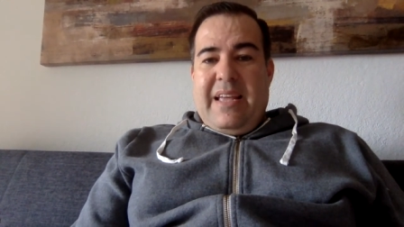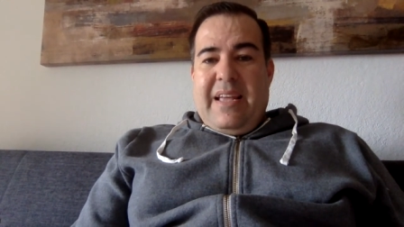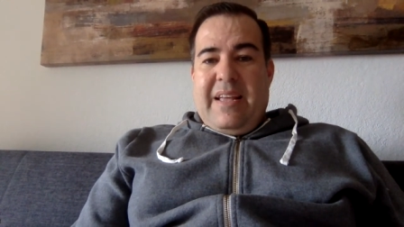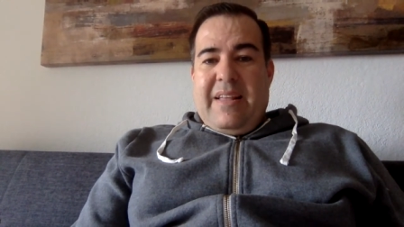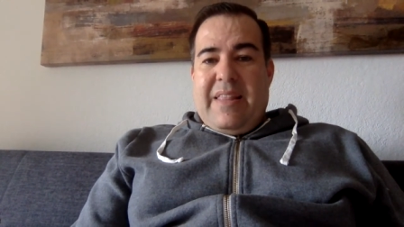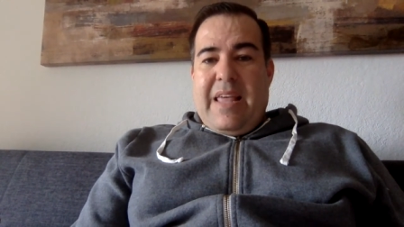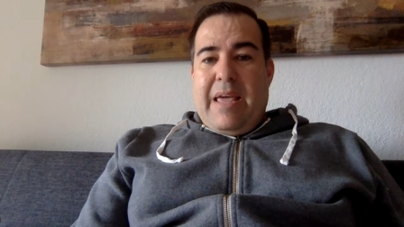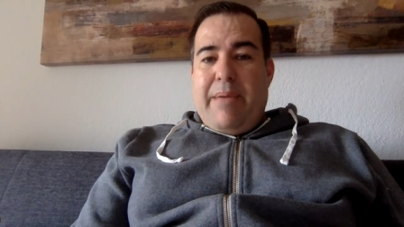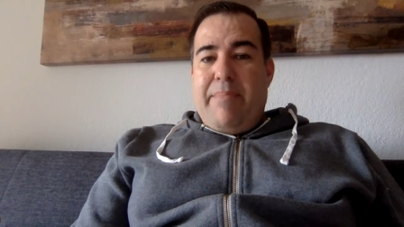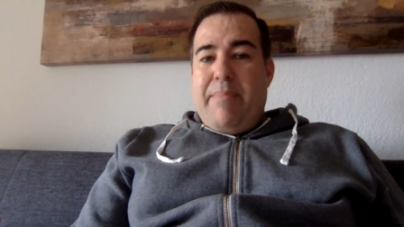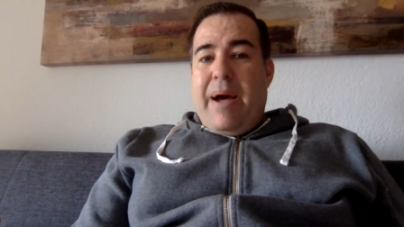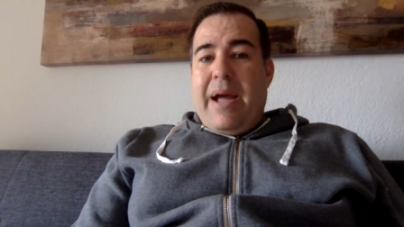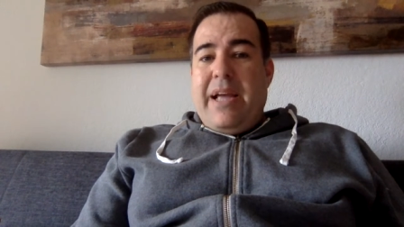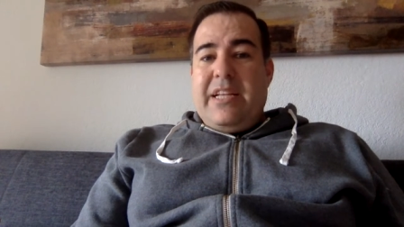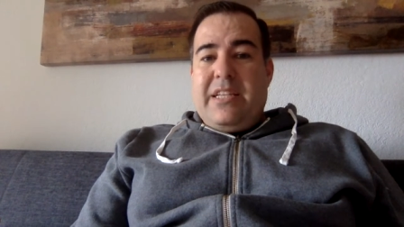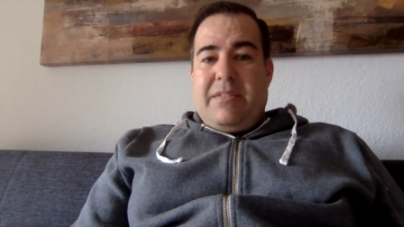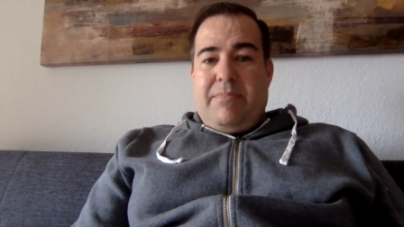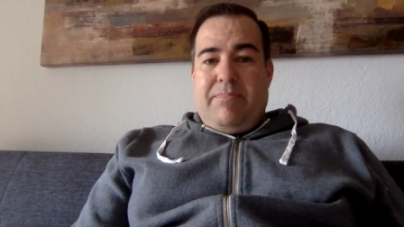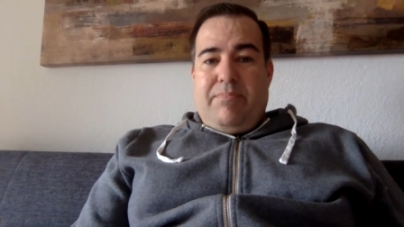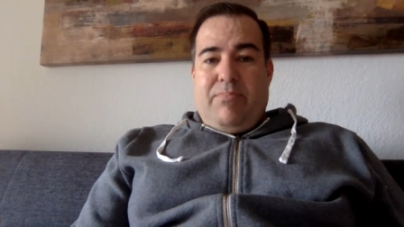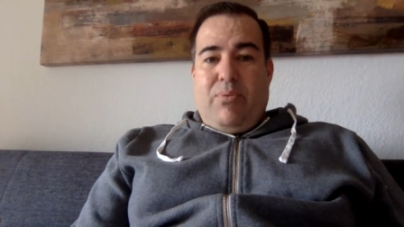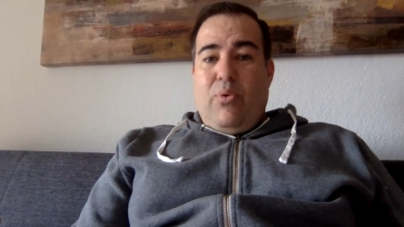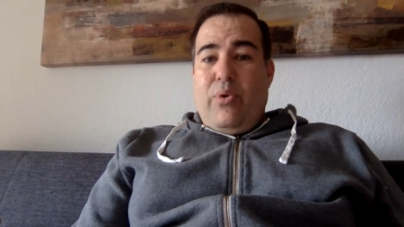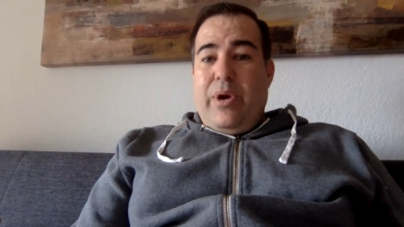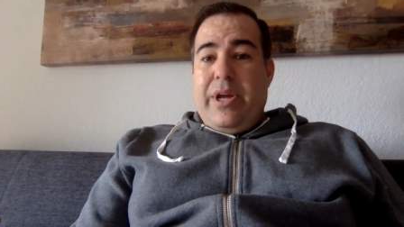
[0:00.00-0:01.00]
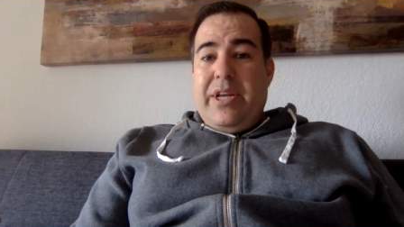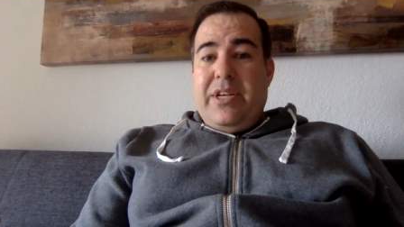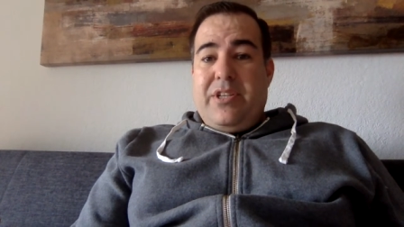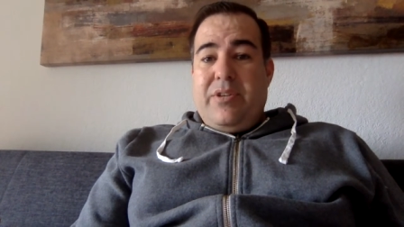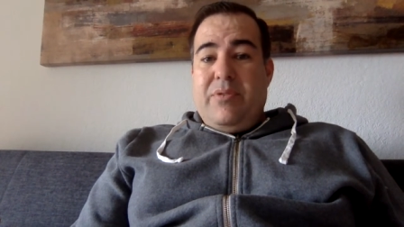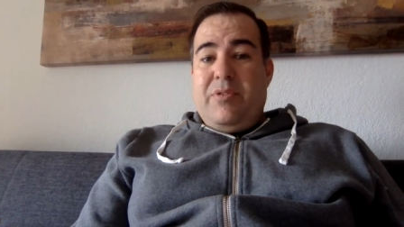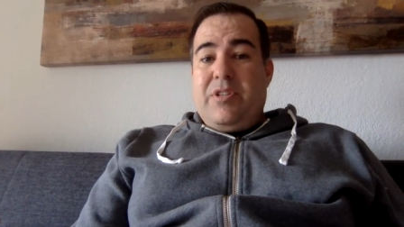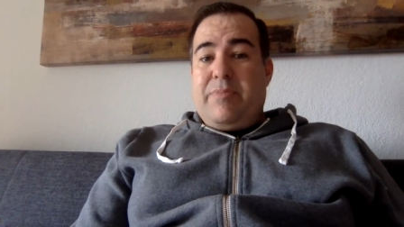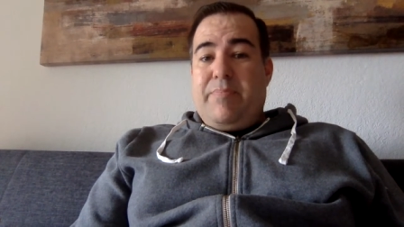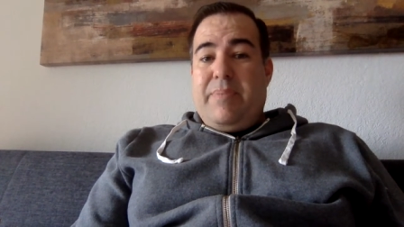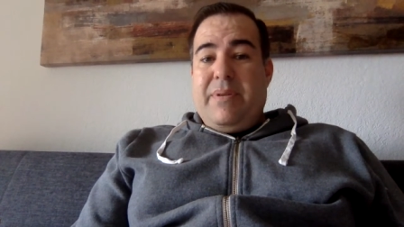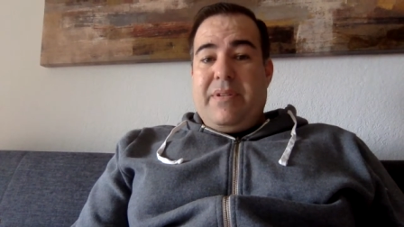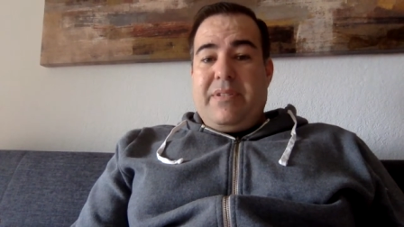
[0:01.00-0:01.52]
They might point to
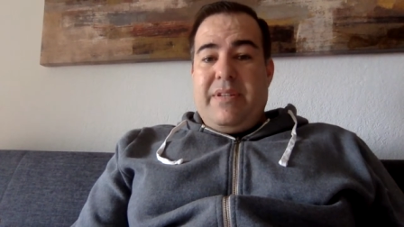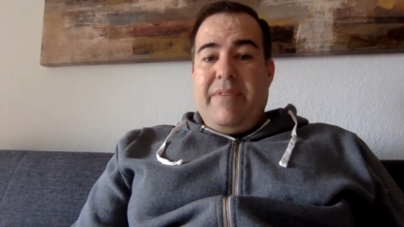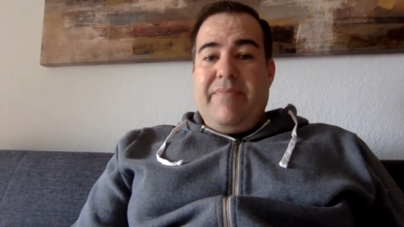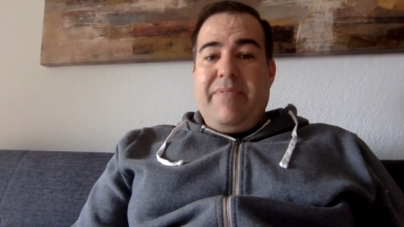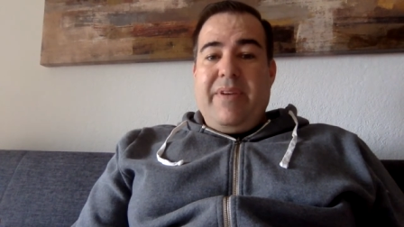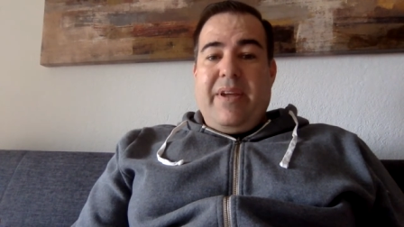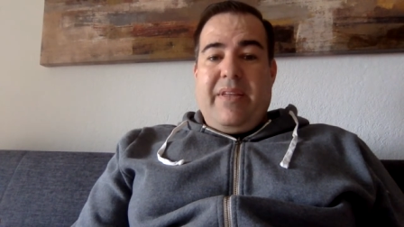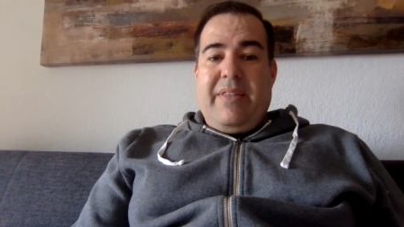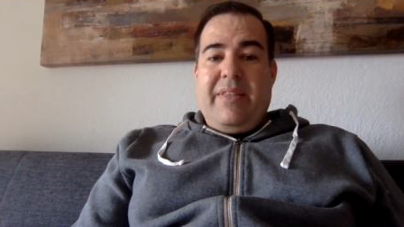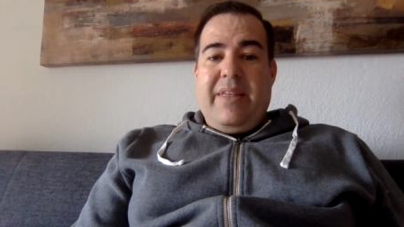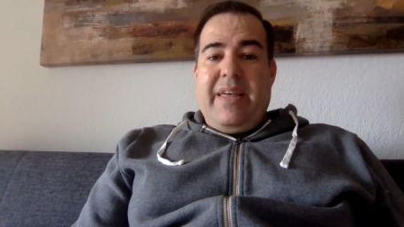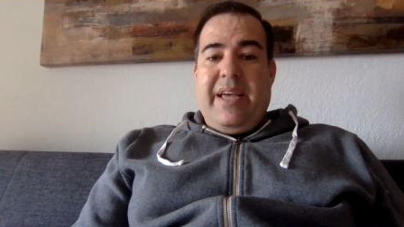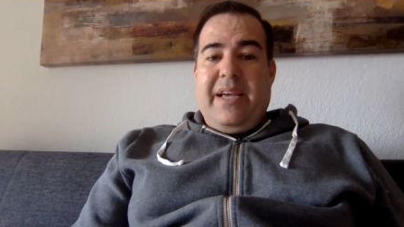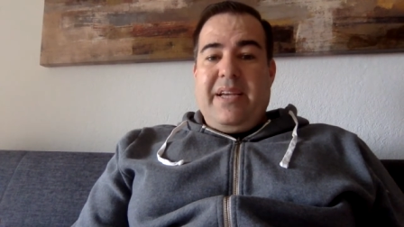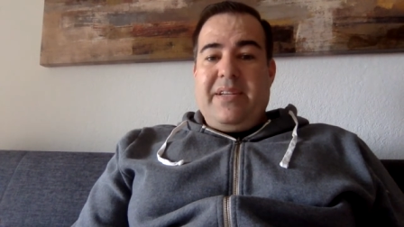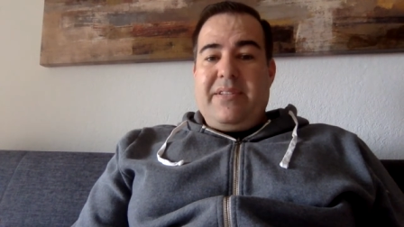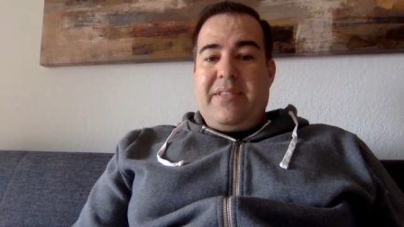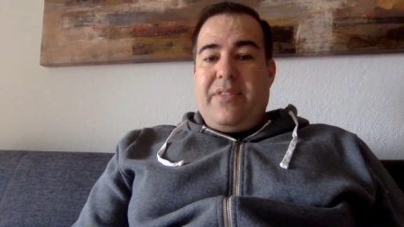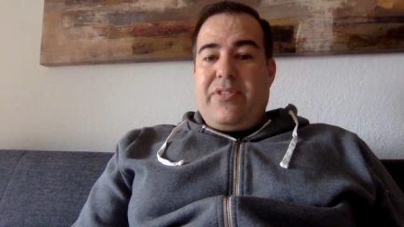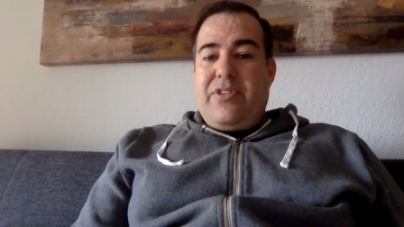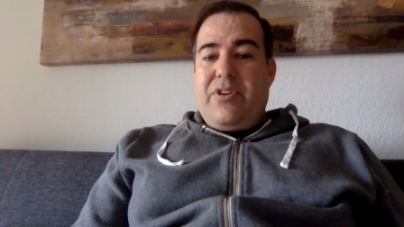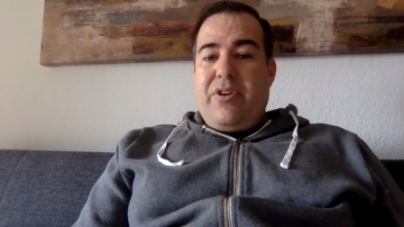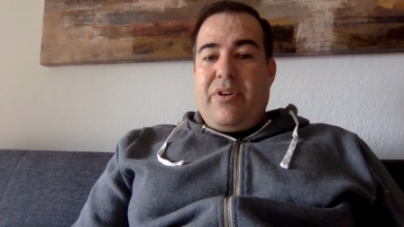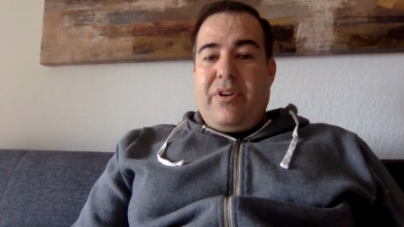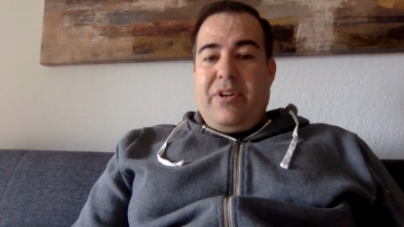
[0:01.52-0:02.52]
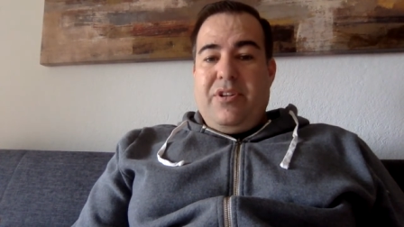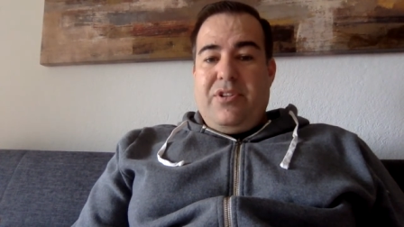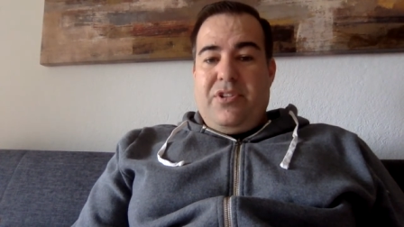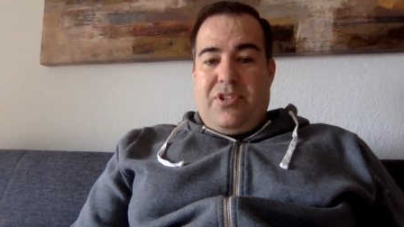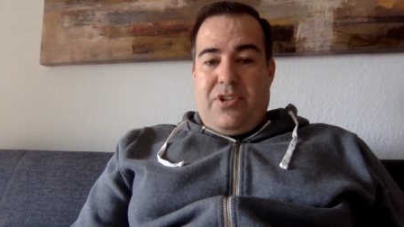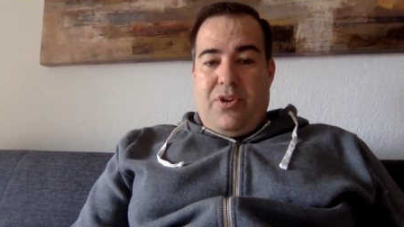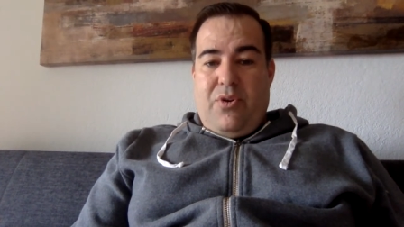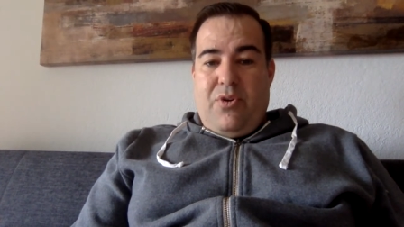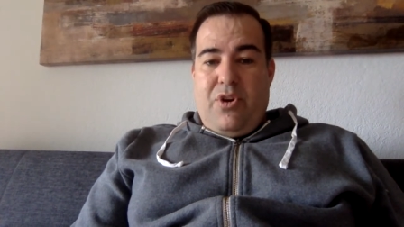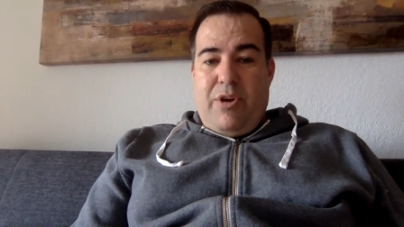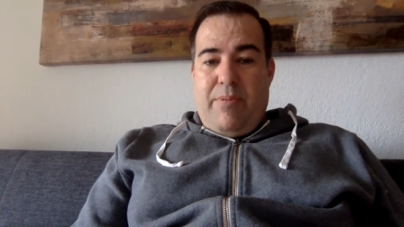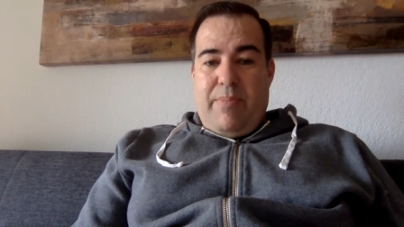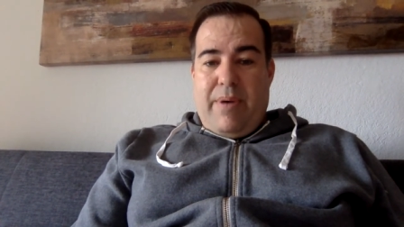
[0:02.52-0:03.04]
specific things that they're
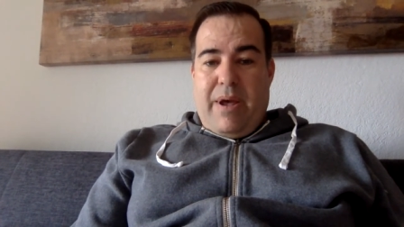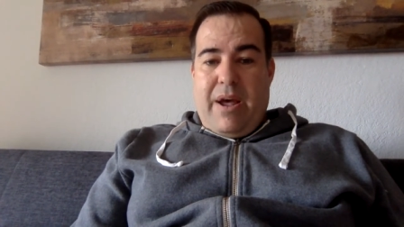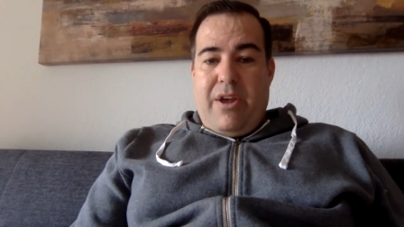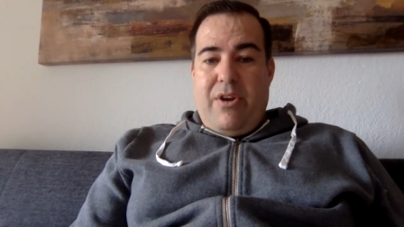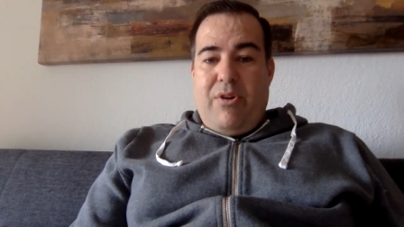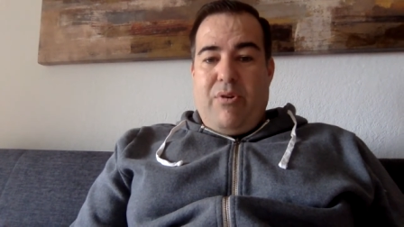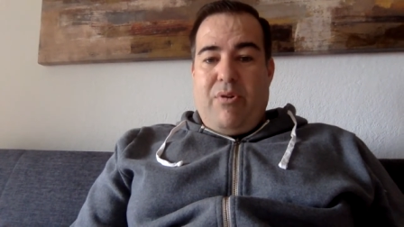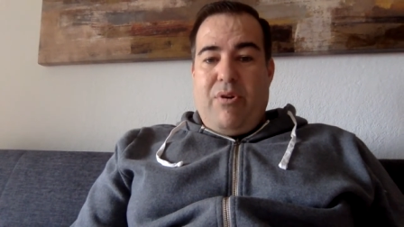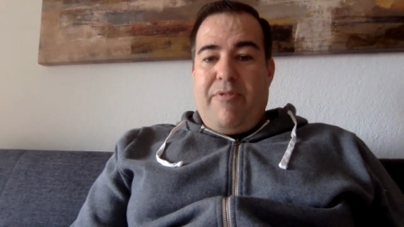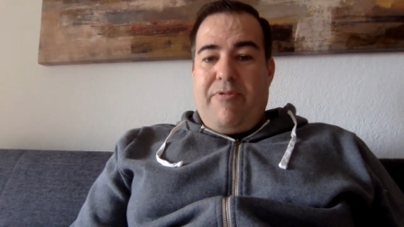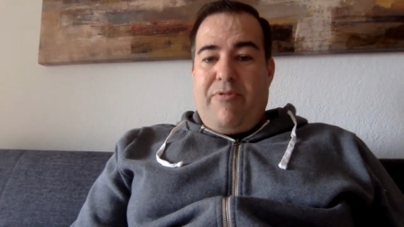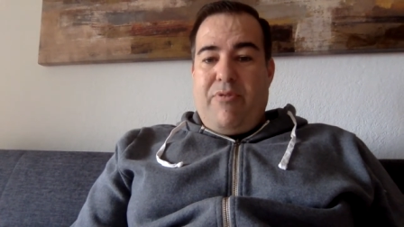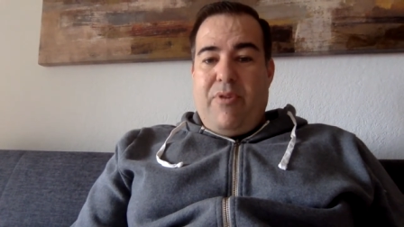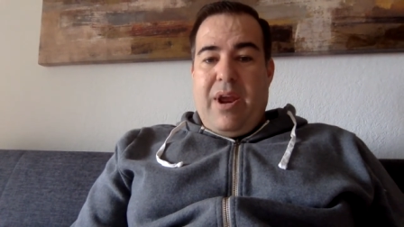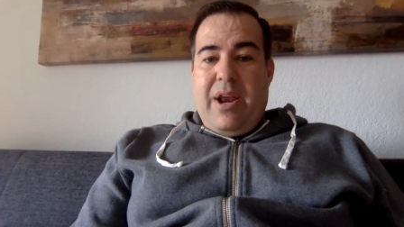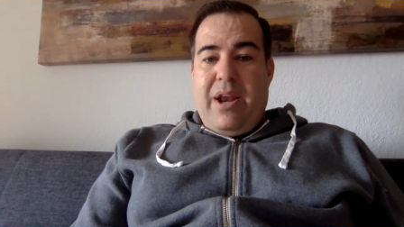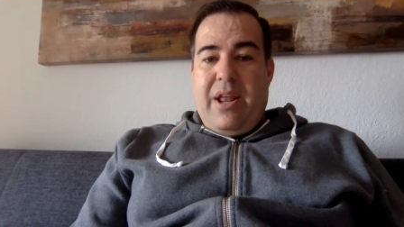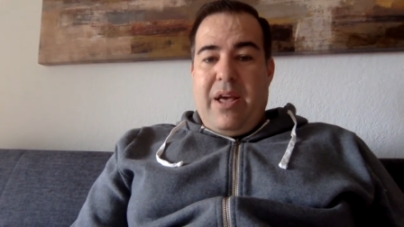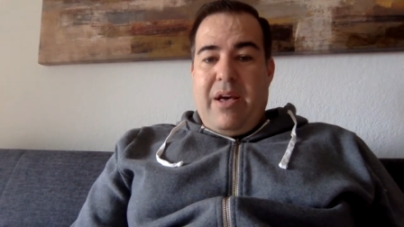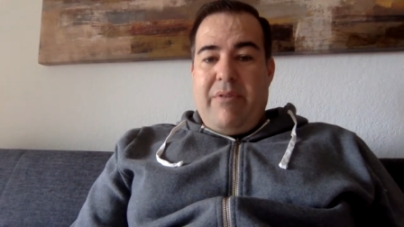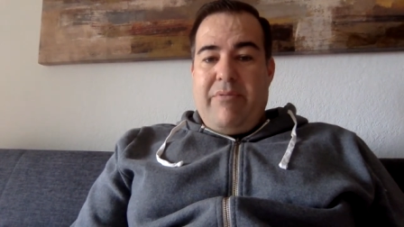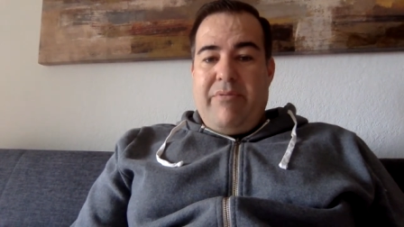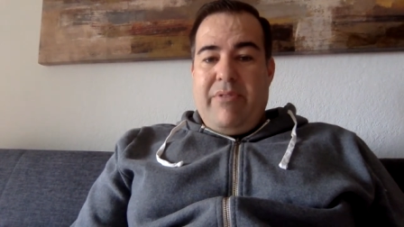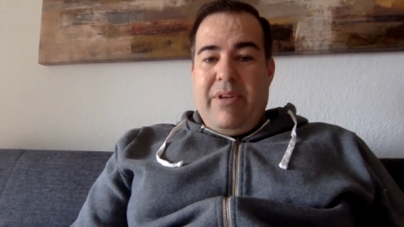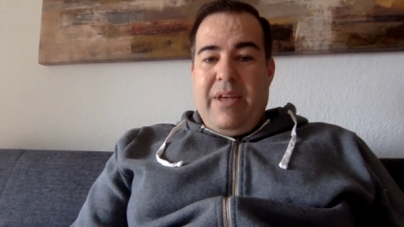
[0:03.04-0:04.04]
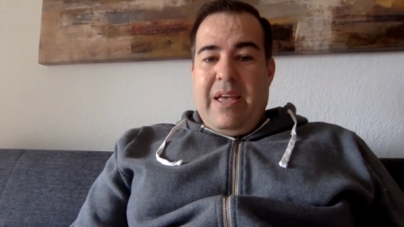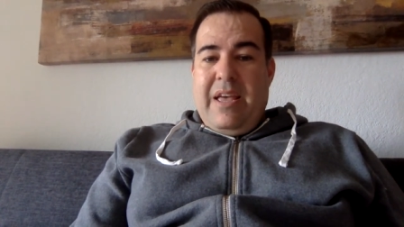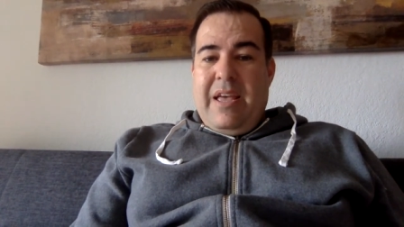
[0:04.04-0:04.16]
concerned about or afraid of,